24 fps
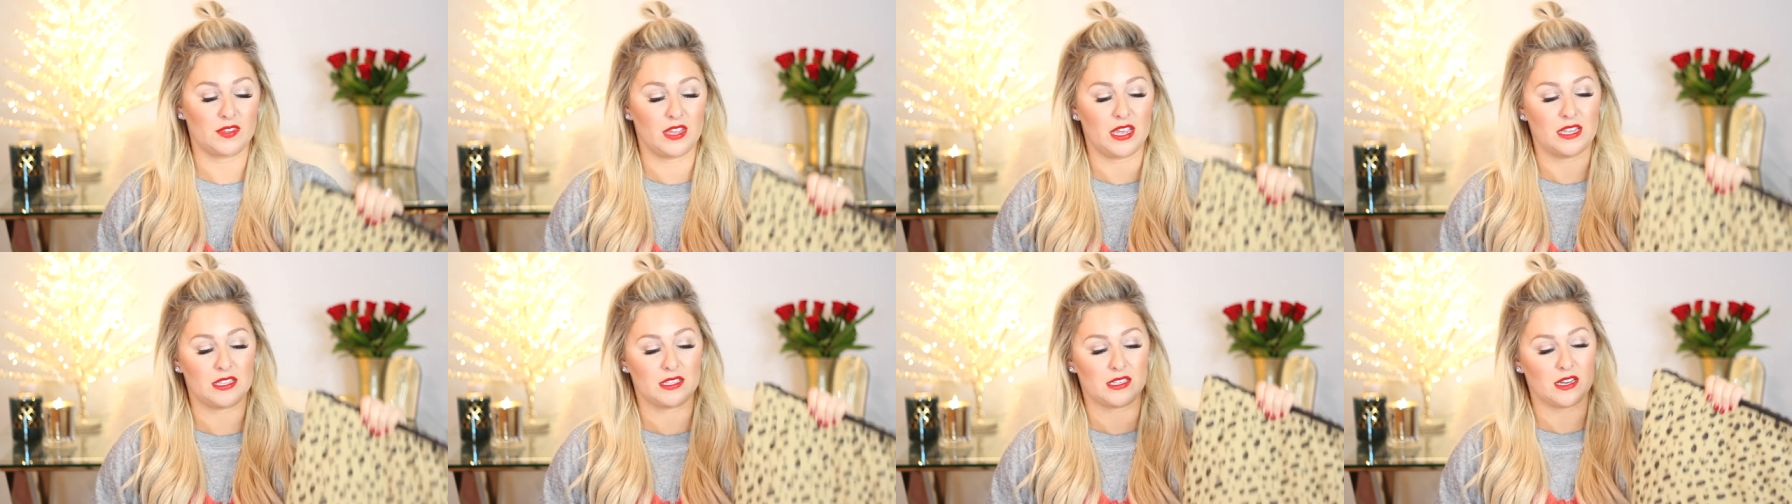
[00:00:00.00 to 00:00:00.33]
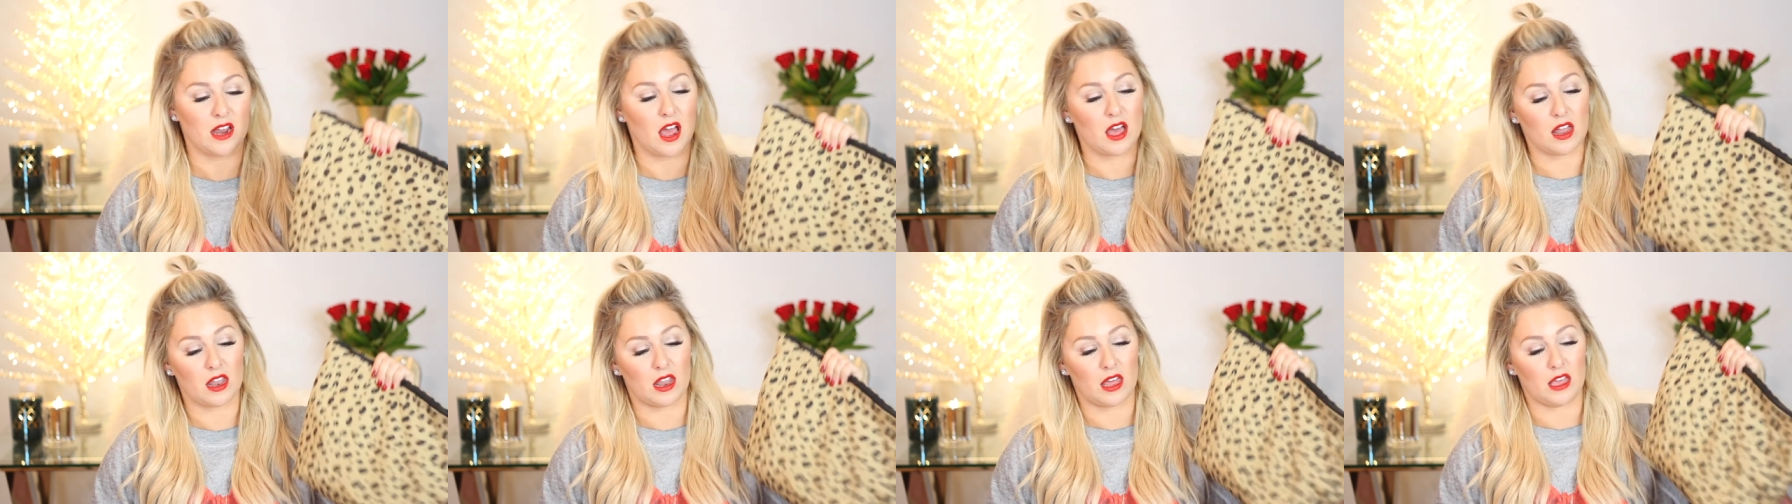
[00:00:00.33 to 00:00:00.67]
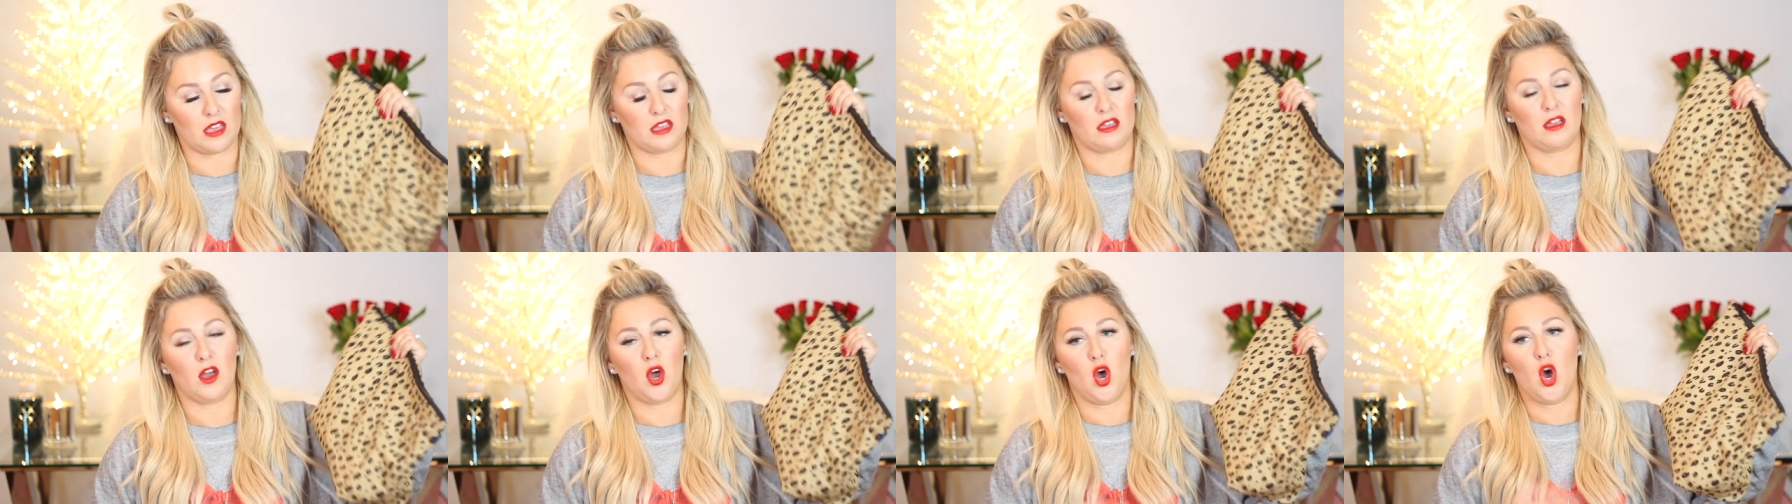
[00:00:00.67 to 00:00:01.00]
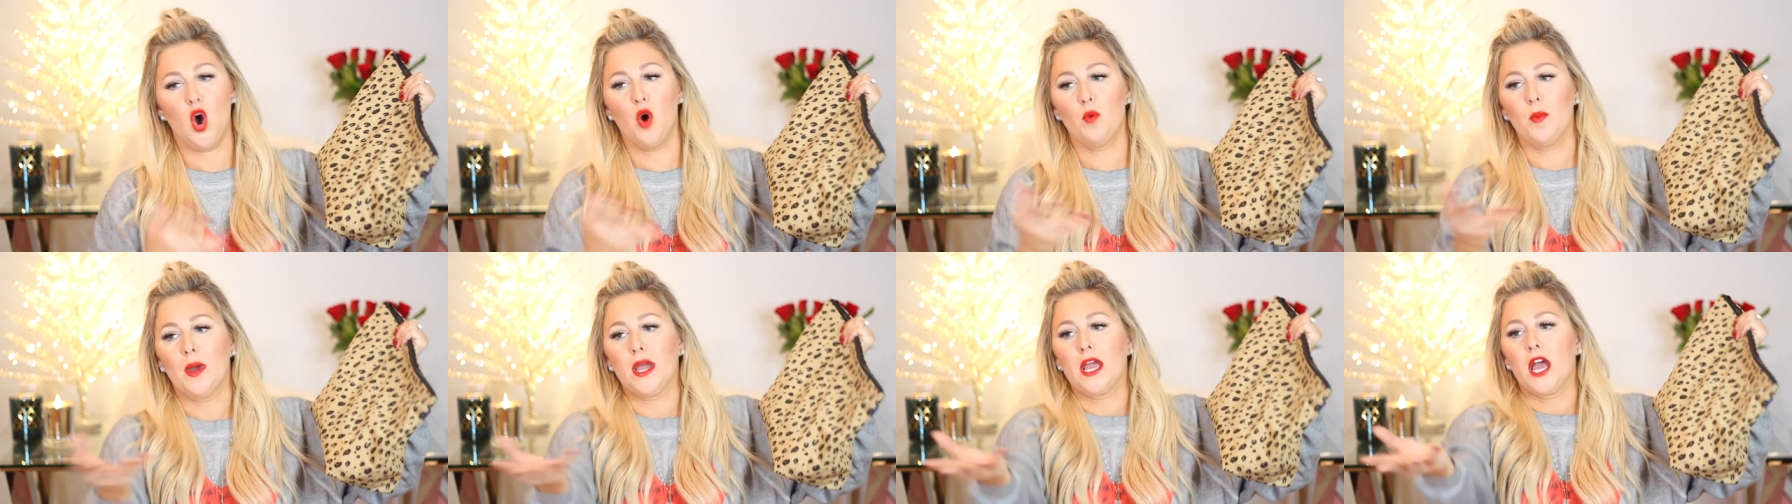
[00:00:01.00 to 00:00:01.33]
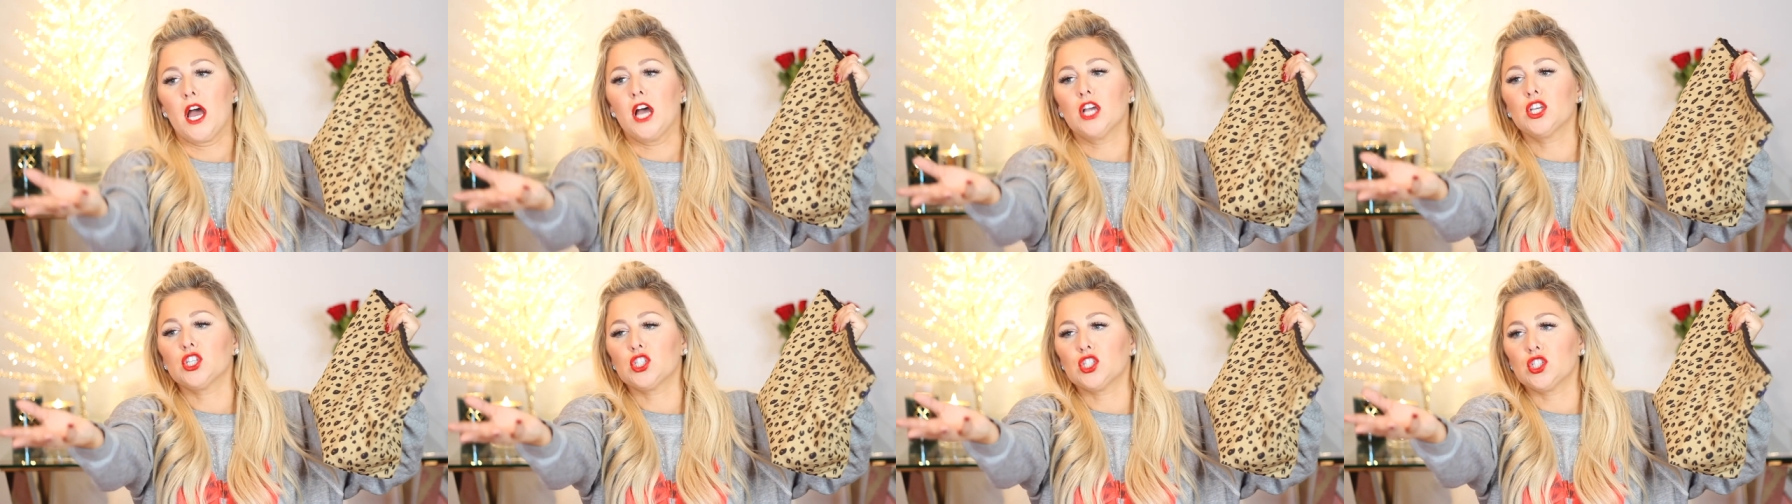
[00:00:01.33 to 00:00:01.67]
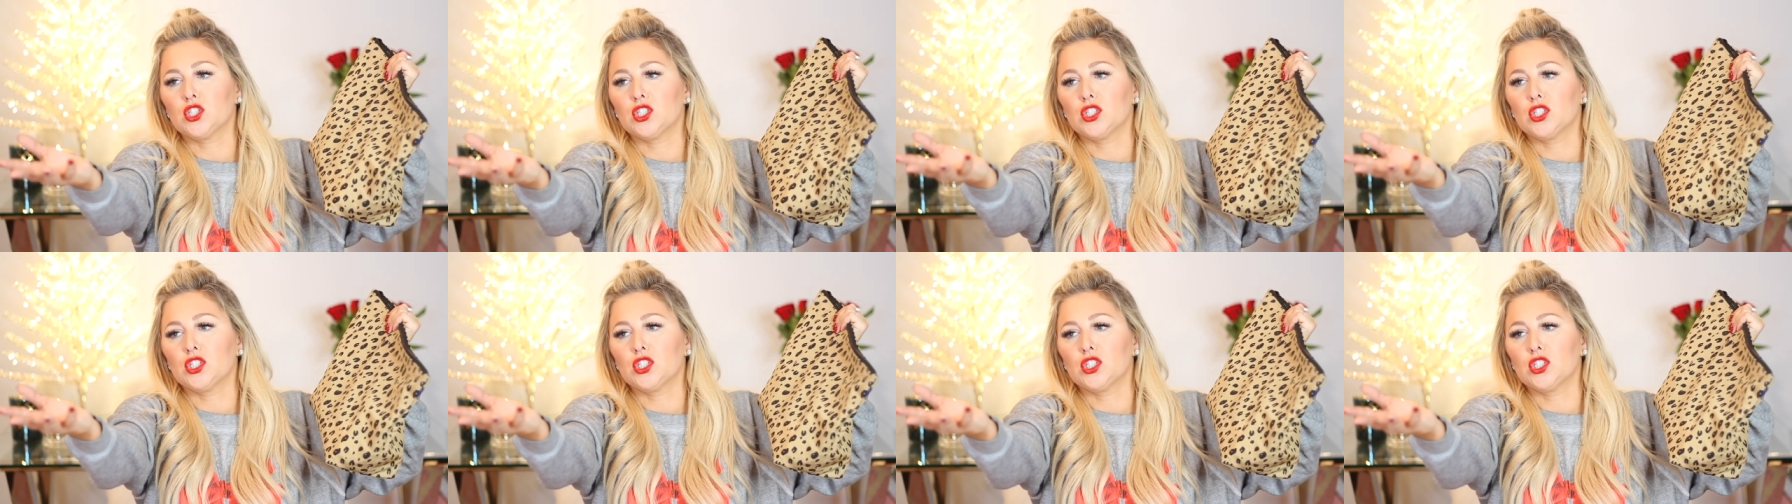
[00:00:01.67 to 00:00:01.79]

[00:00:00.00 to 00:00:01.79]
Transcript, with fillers: it's not like, oh my gosh,